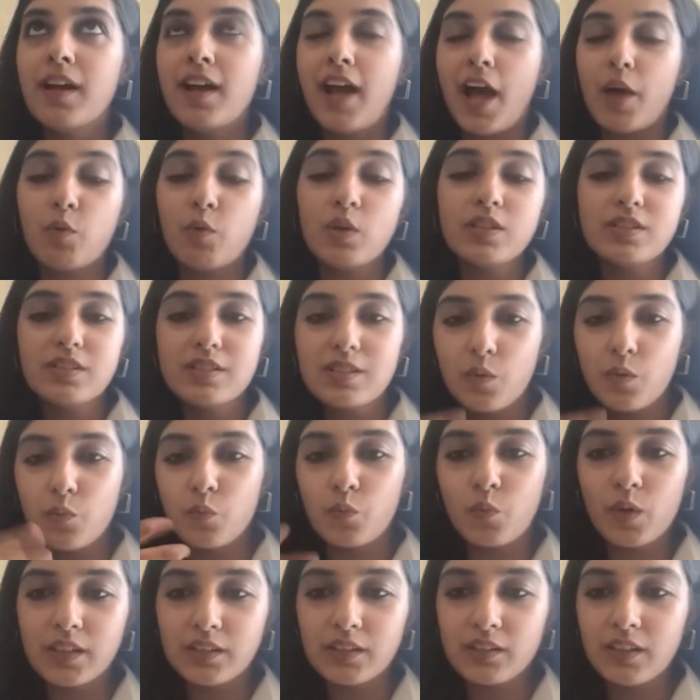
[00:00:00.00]
I want
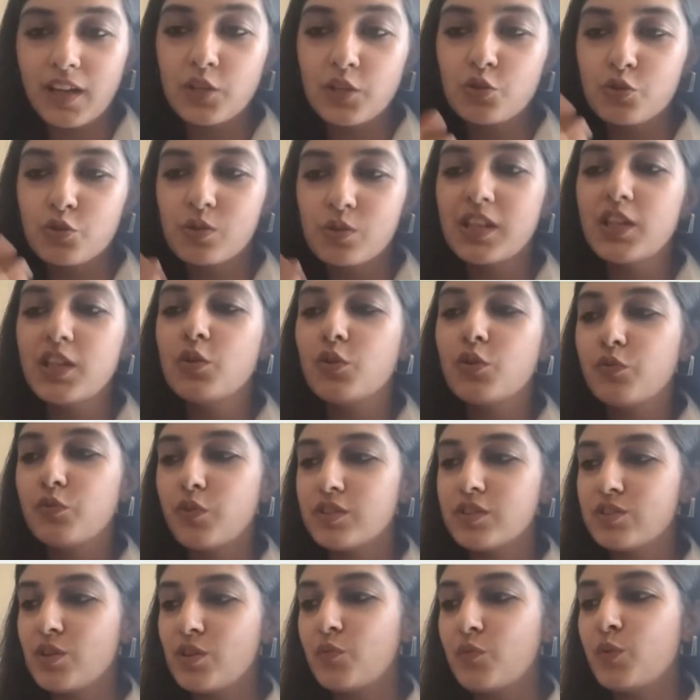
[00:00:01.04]
someone, I usually look
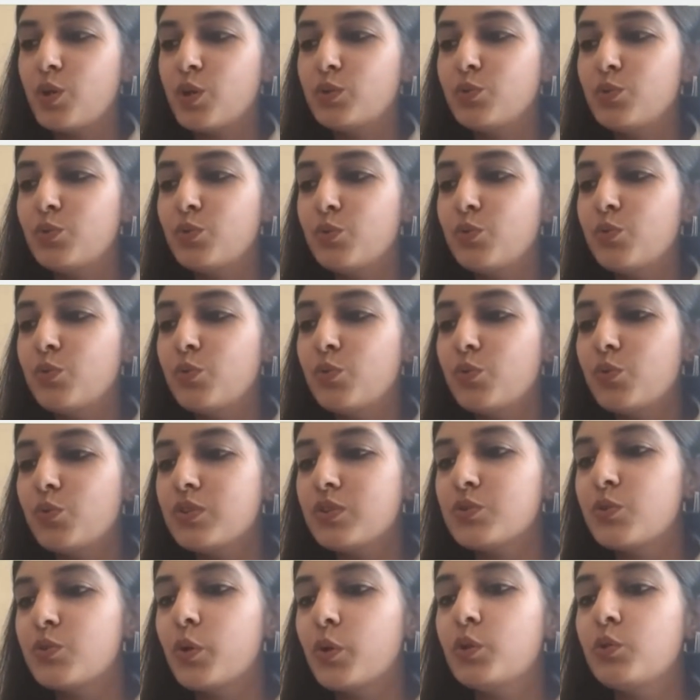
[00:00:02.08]
for someone who
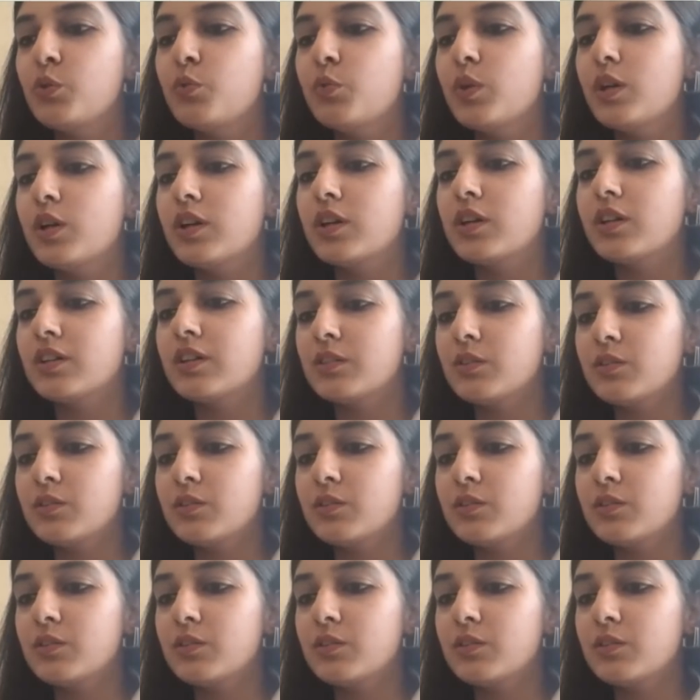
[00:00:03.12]
is going to work,